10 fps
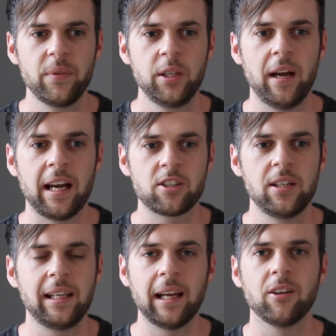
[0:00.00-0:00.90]
you
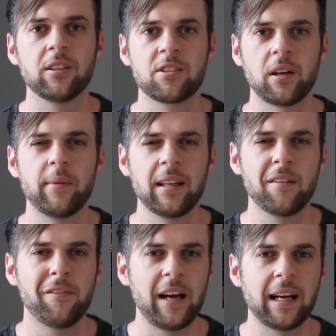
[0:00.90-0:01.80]
actually cannot describe it. And the
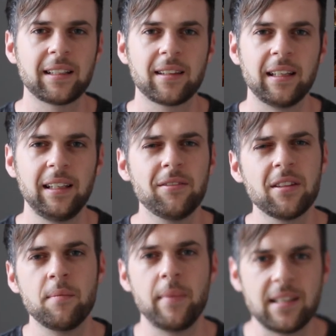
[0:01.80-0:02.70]
fact that even
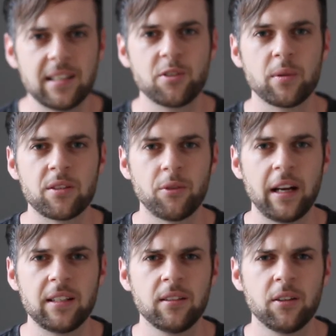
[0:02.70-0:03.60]
the message was
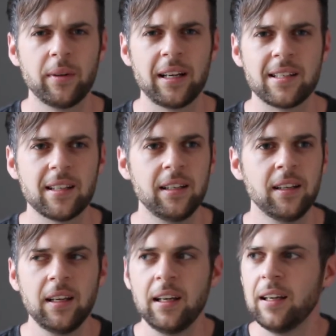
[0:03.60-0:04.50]
right, you know, when I said,
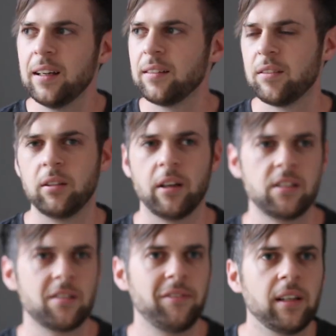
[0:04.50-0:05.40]
you know, I
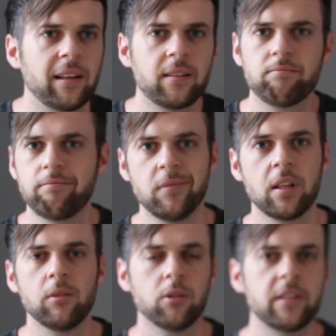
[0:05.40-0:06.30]
just feel like
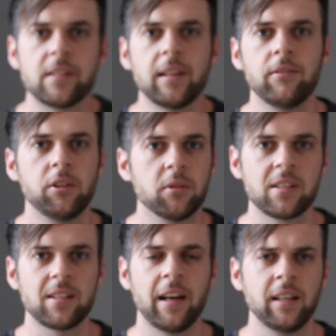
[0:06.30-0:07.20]
the Lord is giving you a
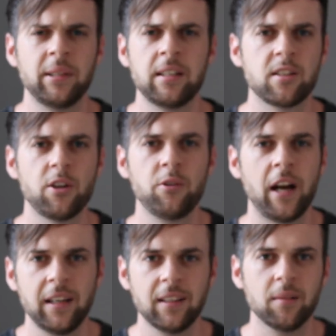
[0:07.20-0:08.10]
sign. I mean, it's so
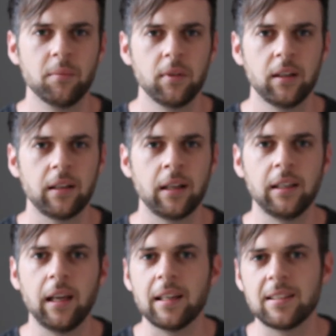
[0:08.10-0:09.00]
random, and
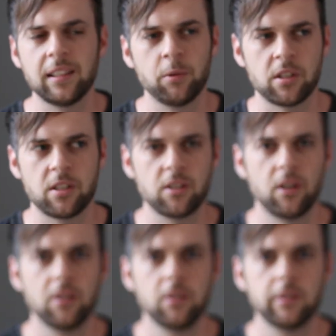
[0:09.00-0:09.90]
yet it was
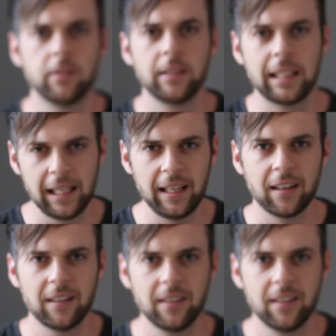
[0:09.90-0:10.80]
so
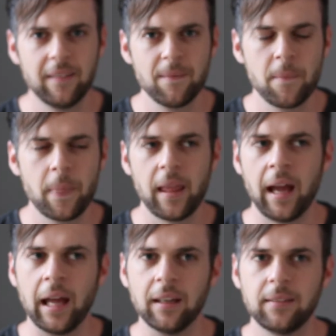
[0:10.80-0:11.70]
clear.
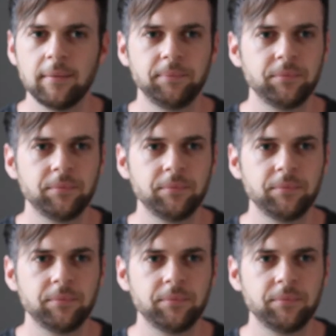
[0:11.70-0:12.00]
And